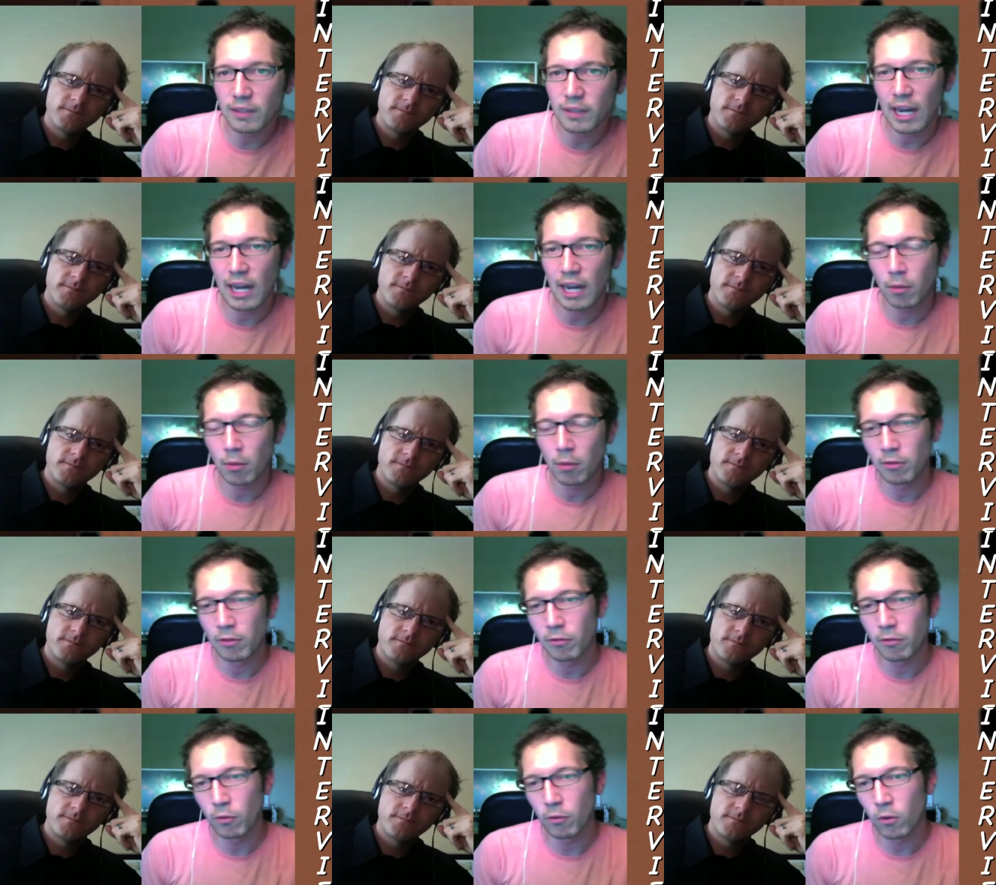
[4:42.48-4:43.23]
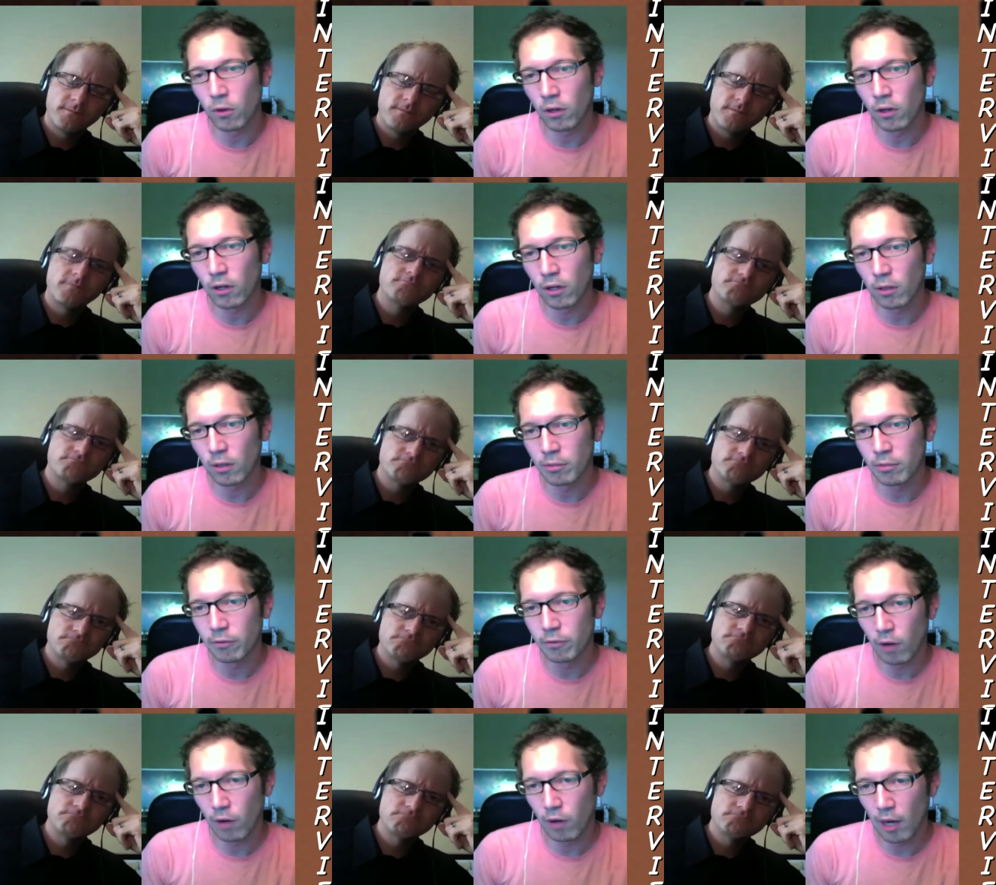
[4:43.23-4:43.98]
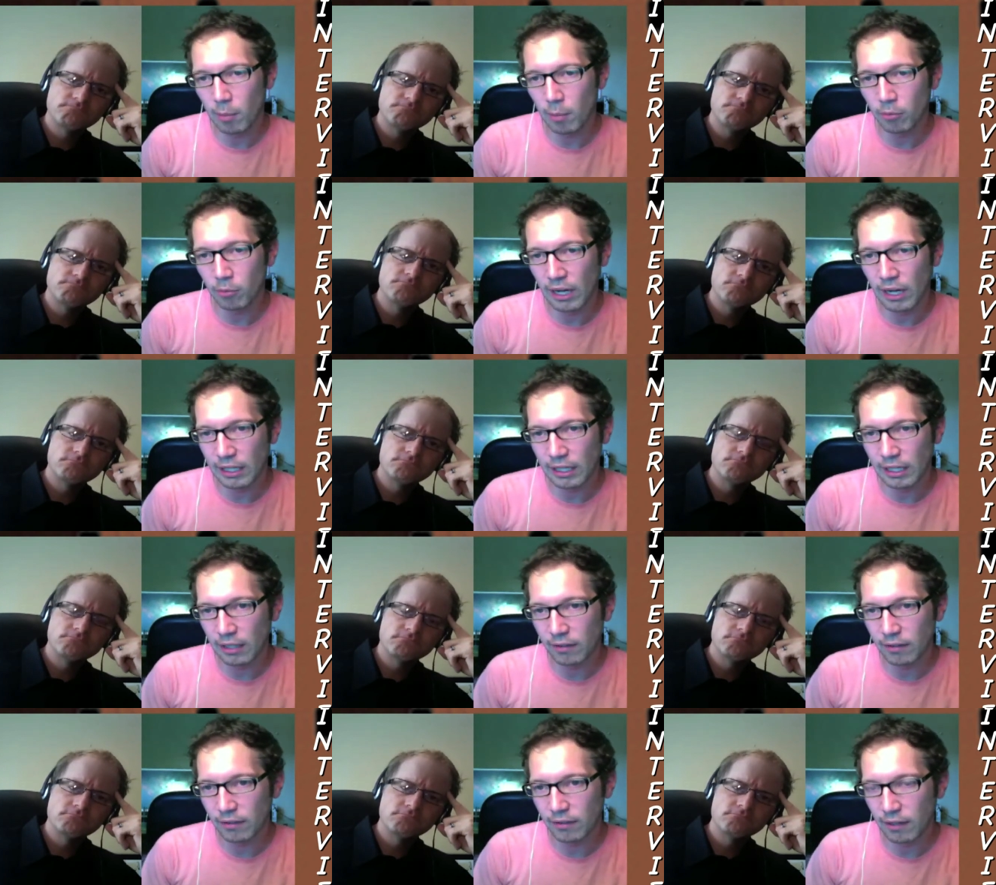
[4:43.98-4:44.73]
Speaker 1: the camera before before upgrading
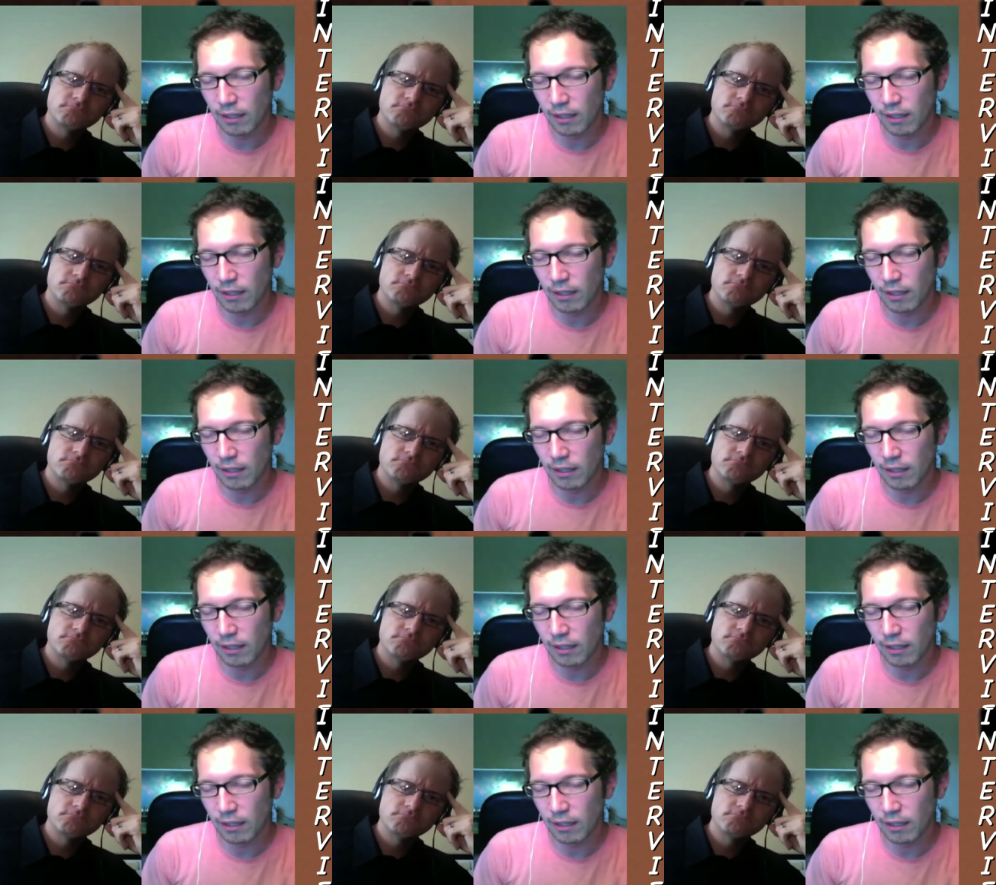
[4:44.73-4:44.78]
it.